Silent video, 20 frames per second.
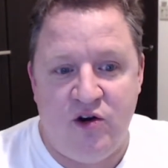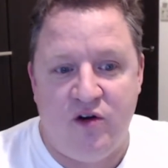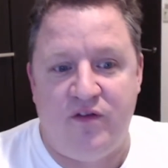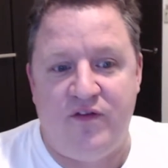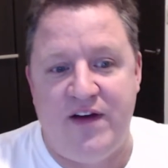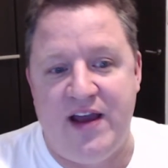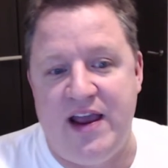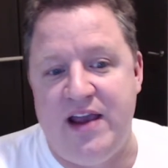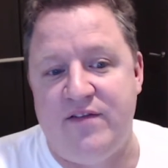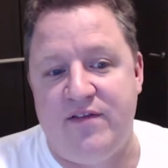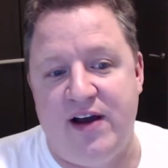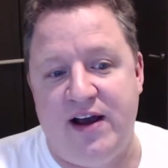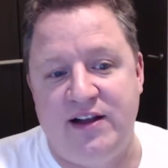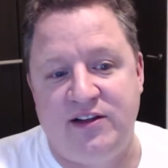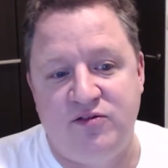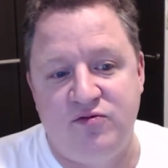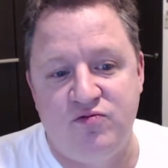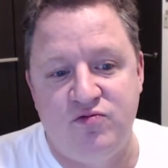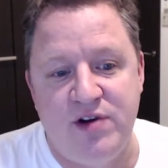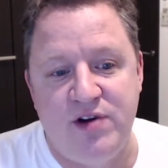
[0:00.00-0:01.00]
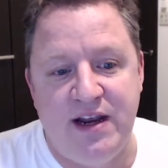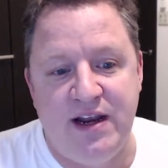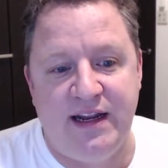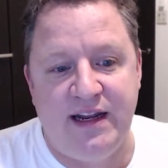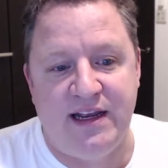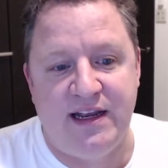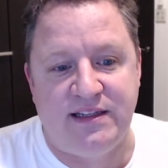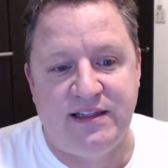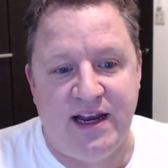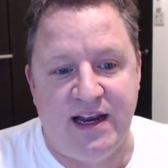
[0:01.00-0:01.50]
your favor. It's
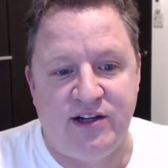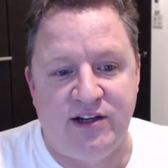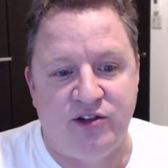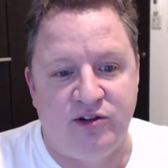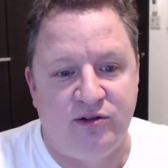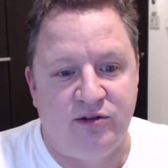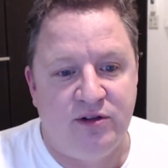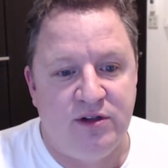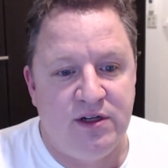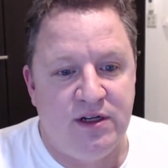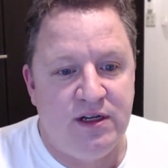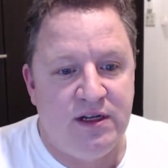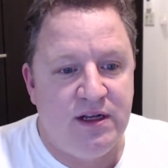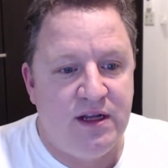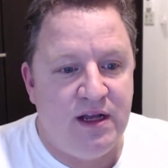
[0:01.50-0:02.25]
really essential.